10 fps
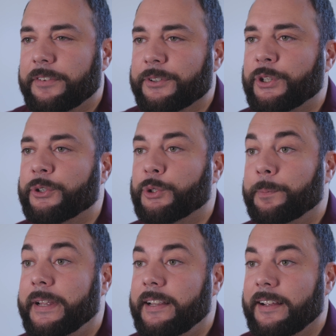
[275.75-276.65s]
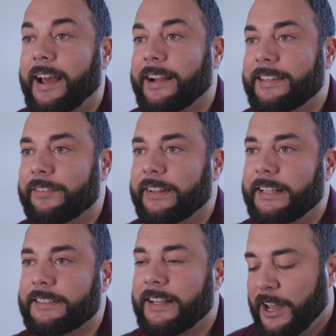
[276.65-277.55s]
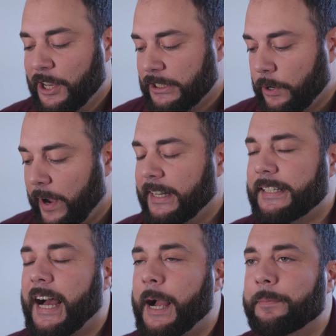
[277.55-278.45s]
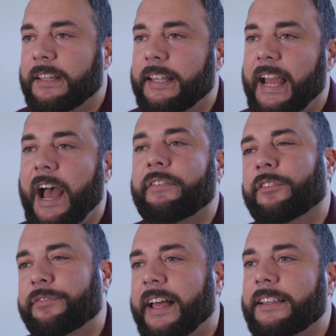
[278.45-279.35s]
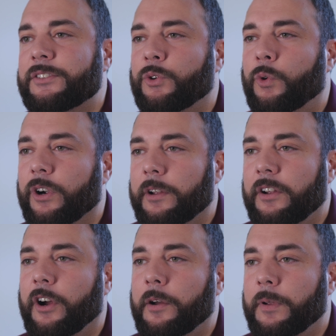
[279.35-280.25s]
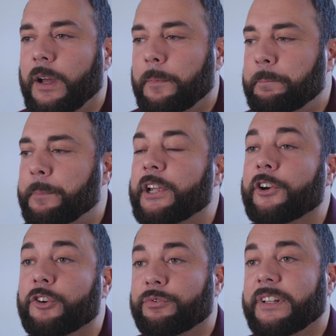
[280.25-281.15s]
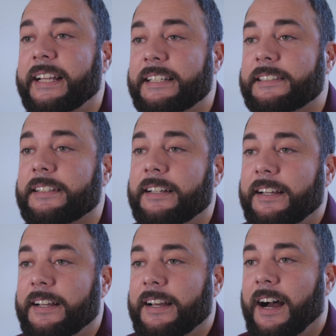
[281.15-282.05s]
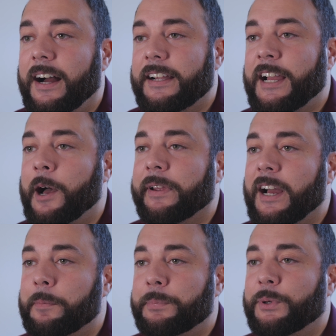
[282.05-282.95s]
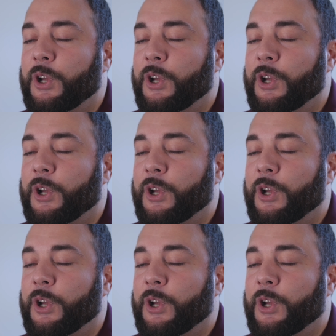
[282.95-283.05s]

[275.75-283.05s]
their social media activities. So anytime that they have an event or a beer release coming up,